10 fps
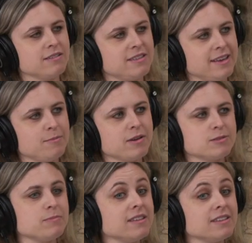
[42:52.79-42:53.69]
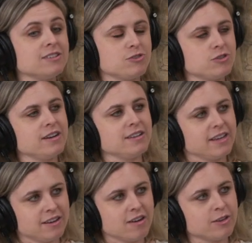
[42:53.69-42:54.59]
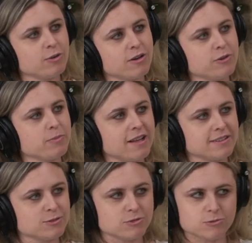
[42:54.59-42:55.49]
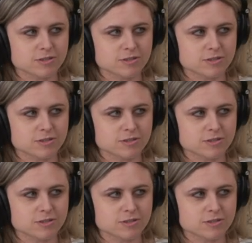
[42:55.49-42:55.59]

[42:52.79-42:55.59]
thinking, but I was mainly just trying to like knock you off your balance, which was a